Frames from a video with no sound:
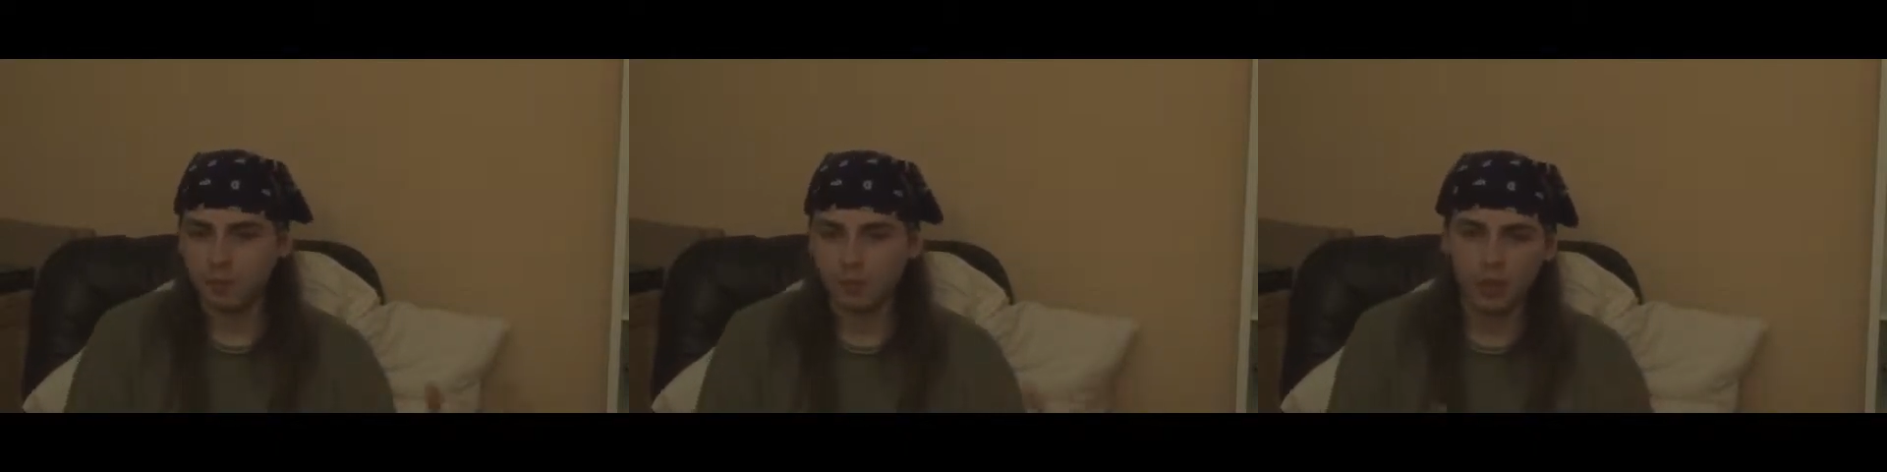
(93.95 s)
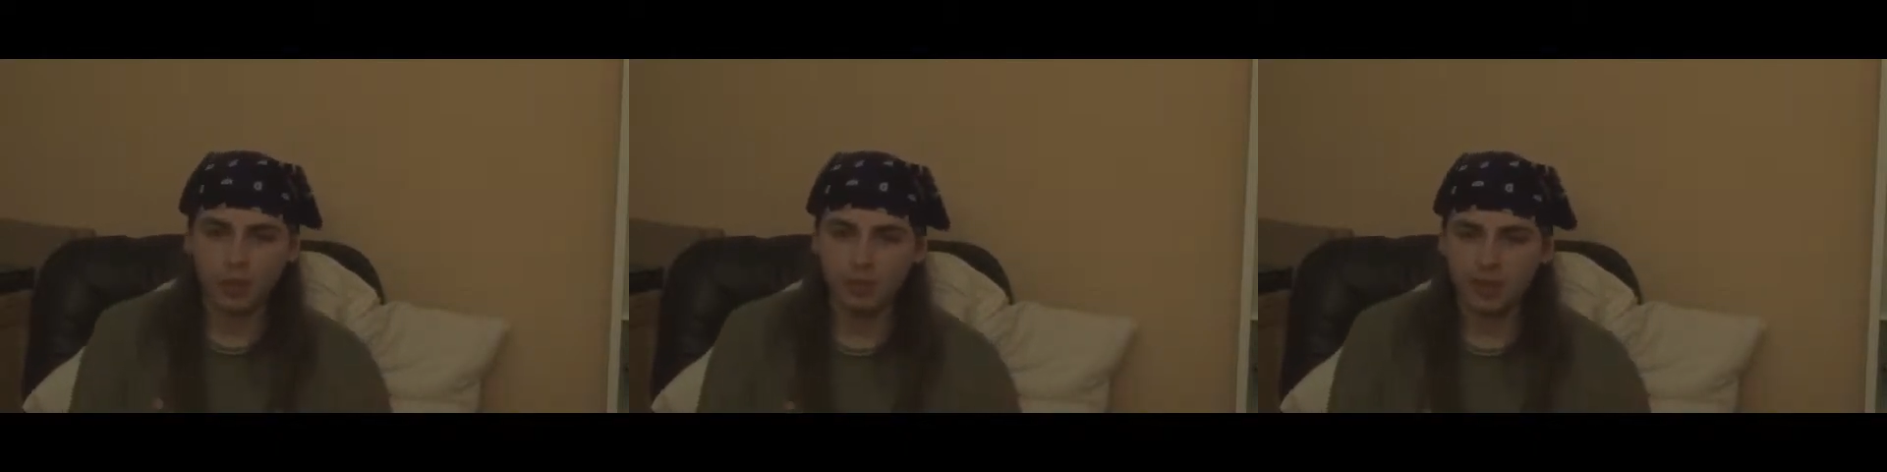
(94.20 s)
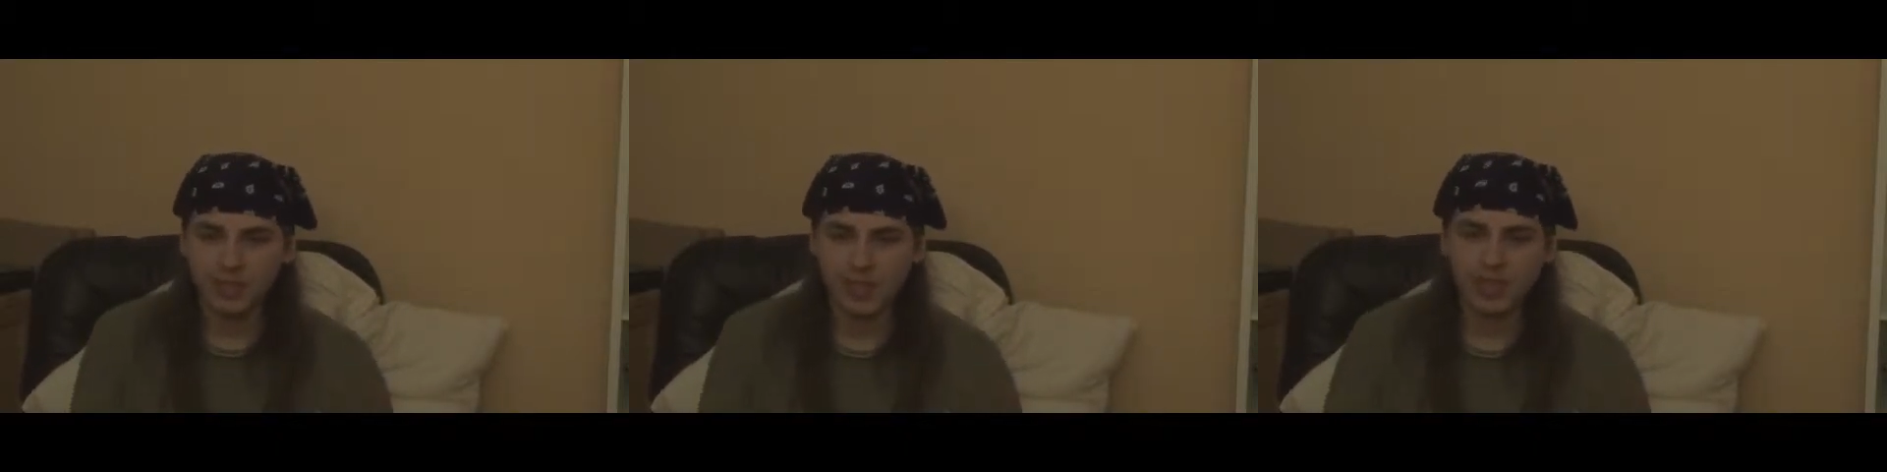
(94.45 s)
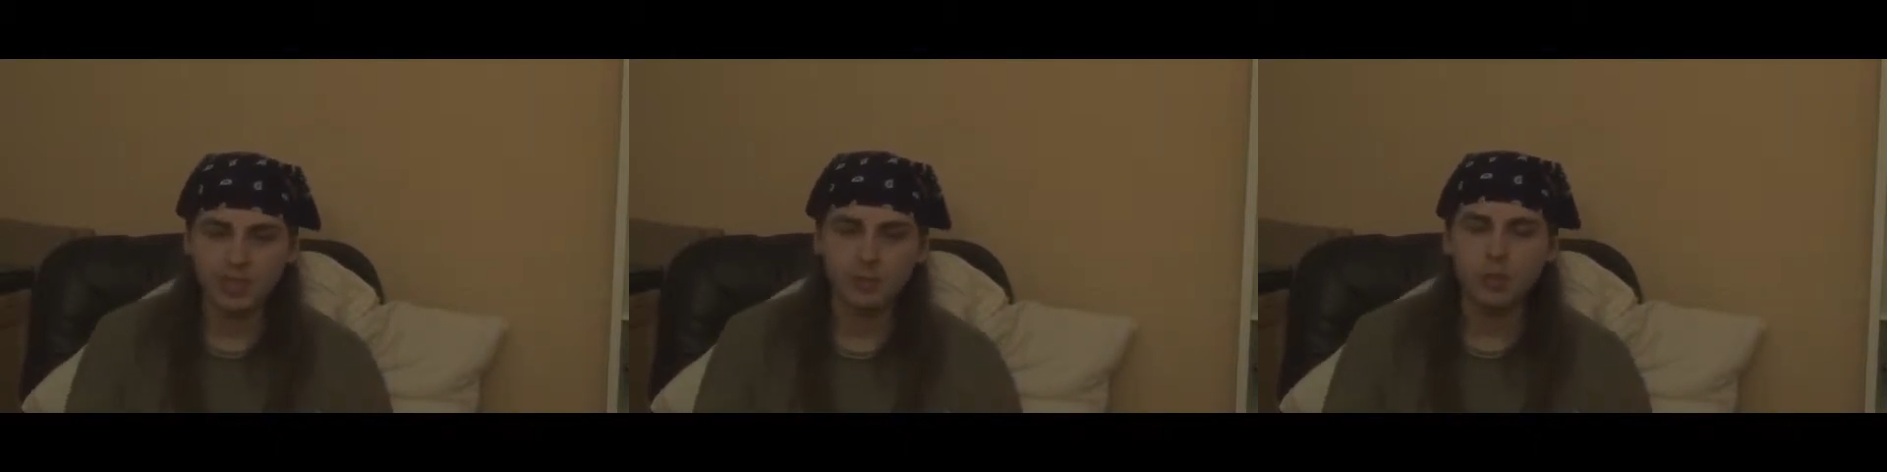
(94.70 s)
for a
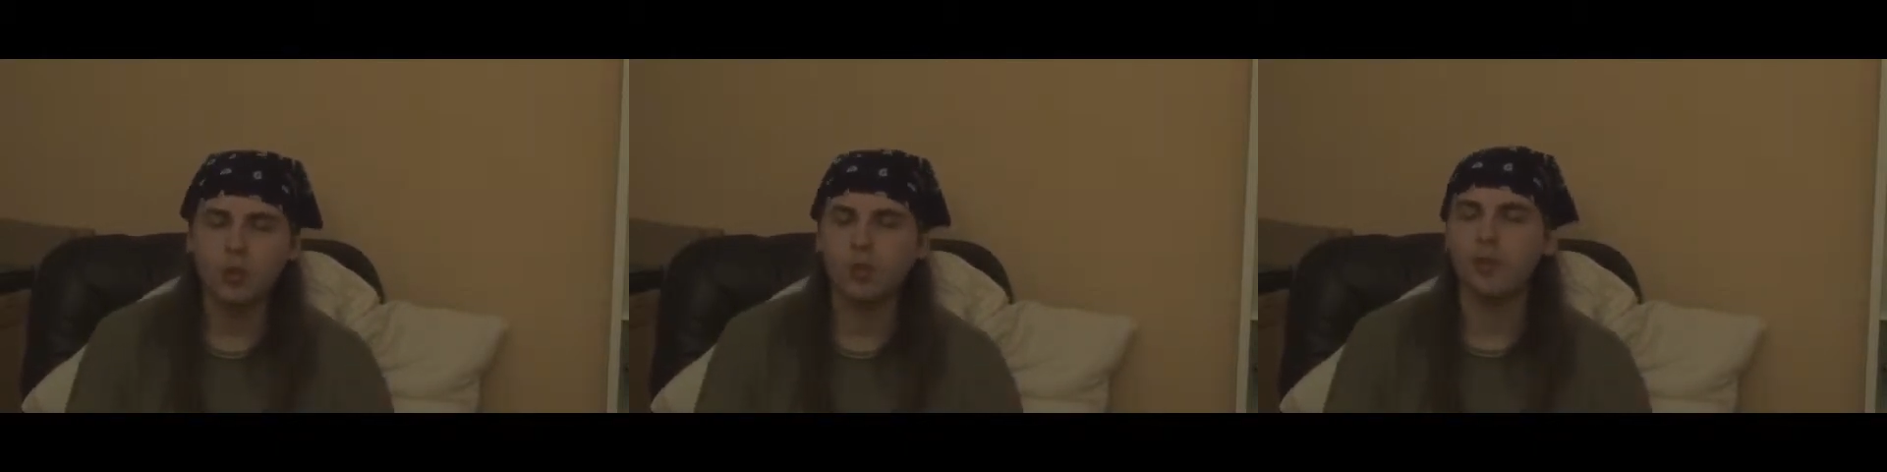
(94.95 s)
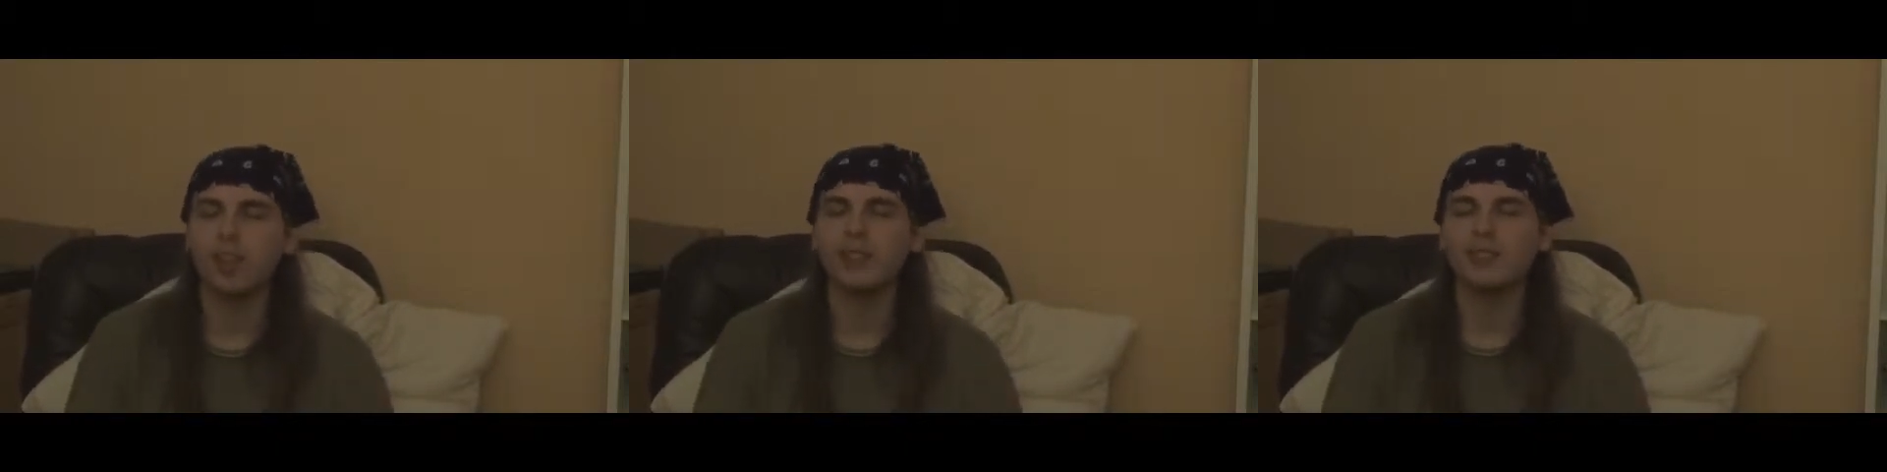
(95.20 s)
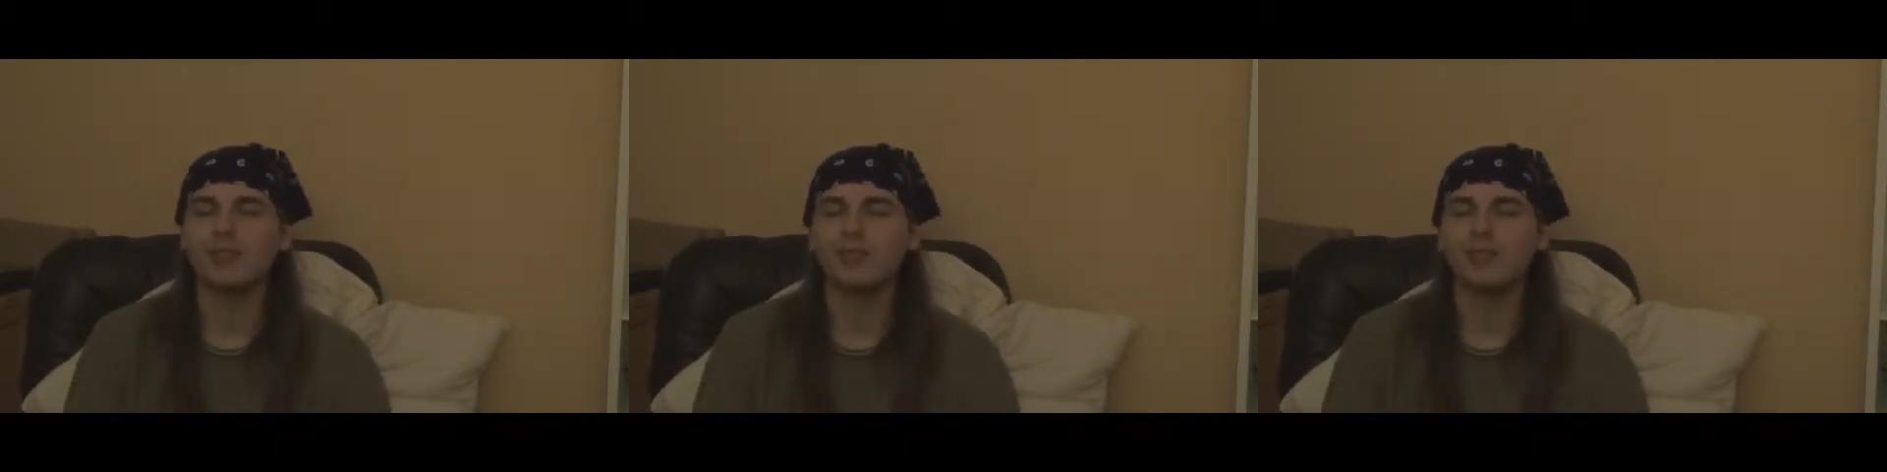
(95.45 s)
particular move. And